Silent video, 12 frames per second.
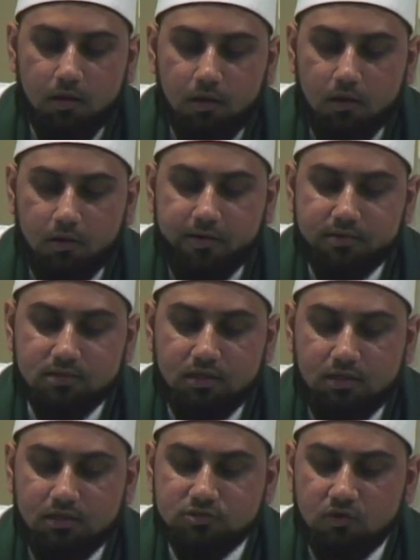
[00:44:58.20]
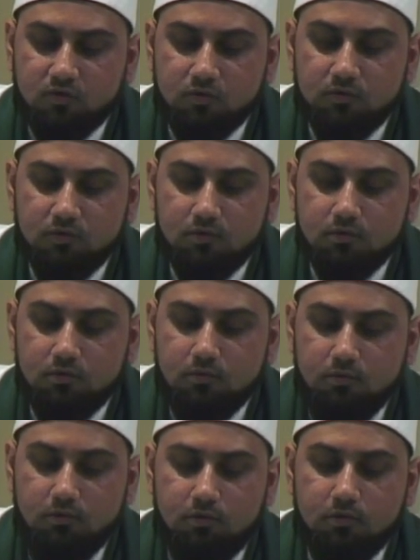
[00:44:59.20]
All right, uh, so
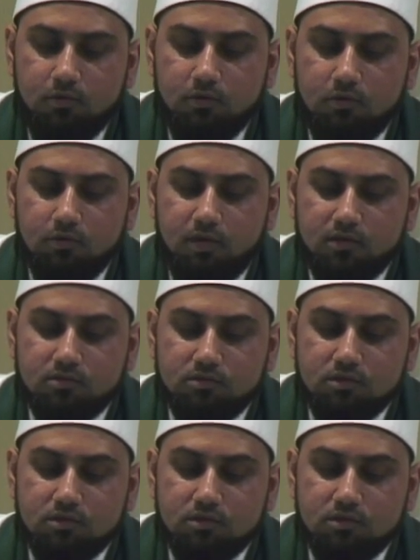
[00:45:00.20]
that's